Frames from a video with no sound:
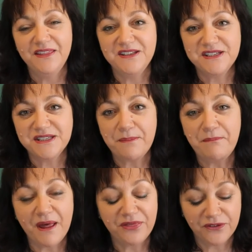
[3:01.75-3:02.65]
This is a
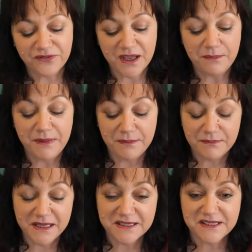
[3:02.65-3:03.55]
month of
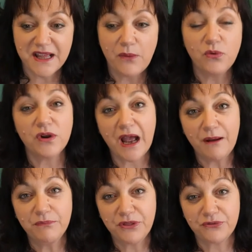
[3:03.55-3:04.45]
commitments that will
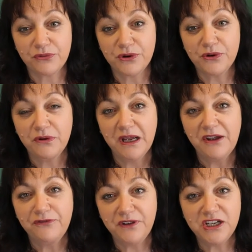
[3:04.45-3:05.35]
come through,
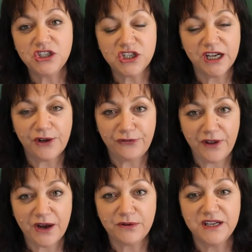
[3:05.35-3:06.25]
finishing off
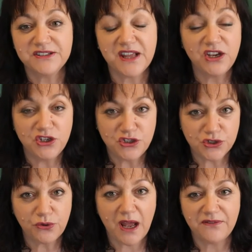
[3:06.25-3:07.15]
areas that you
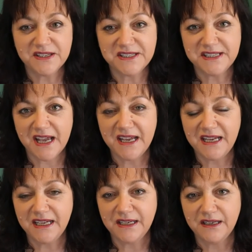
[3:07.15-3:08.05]
do have a
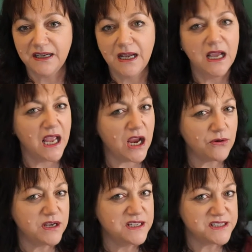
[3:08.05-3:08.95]
say in,
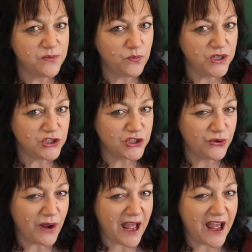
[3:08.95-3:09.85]
areas in which
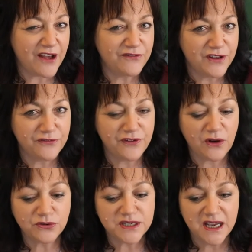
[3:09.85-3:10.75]
you have
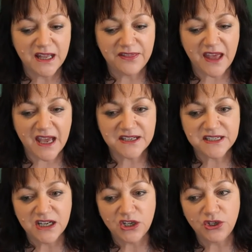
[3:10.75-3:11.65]
felt that
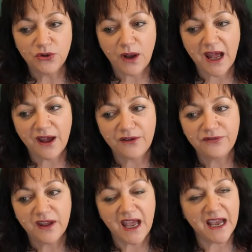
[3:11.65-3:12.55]
you have
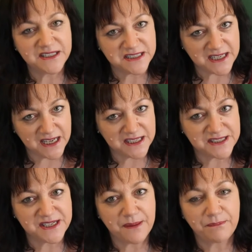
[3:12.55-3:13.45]
had to take a
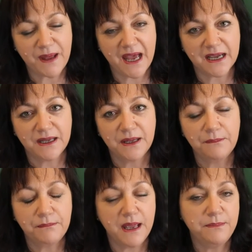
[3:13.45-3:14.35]
step back.
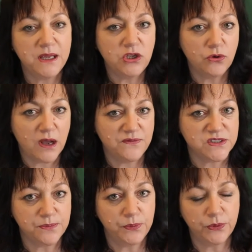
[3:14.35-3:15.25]
Maybe you have
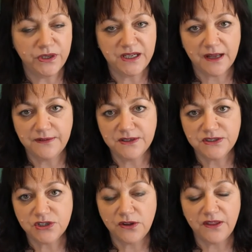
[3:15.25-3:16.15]
supported others
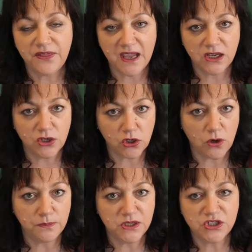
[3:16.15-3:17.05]
so that they could
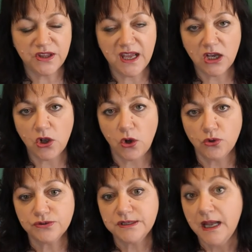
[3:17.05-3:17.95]
accomplish their
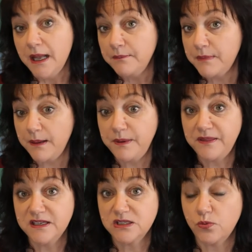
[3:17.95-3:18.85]
goals. Maybe
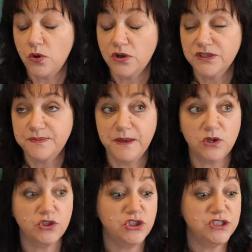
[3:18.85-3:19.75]
this was
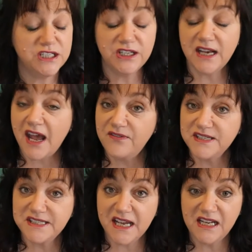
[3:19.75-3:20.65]
because you didn't have a
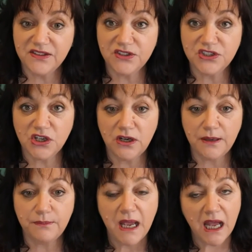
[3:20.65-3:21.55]
say at the time.